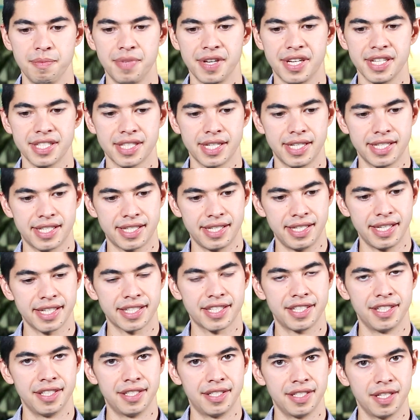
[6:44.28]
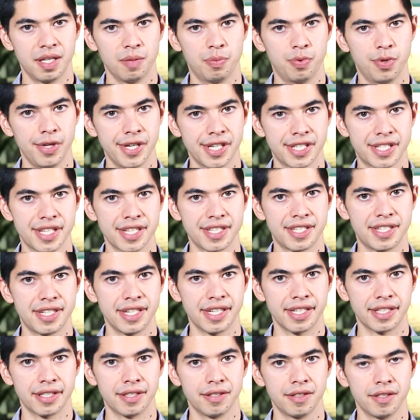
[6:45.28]
because I selected a
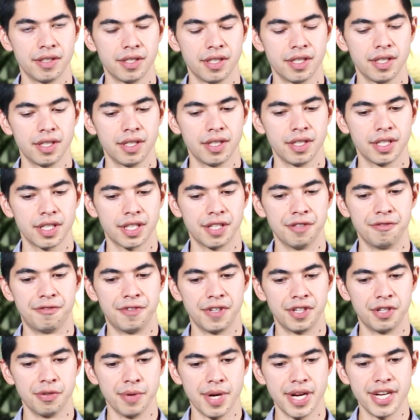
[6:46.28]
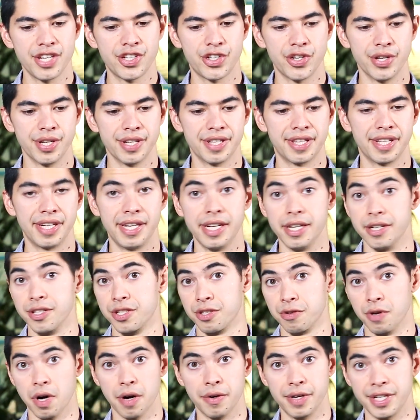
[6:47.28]
pre-existing configuration, the
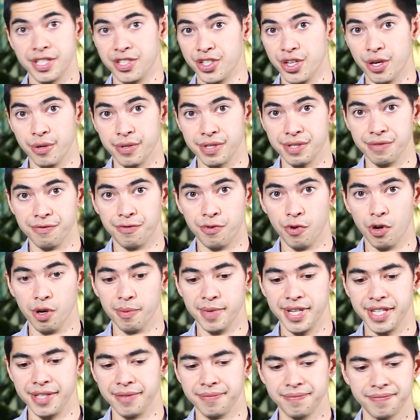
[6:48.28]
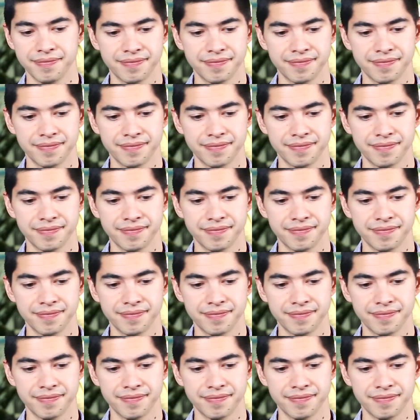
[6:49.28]
layers are already chosen for me.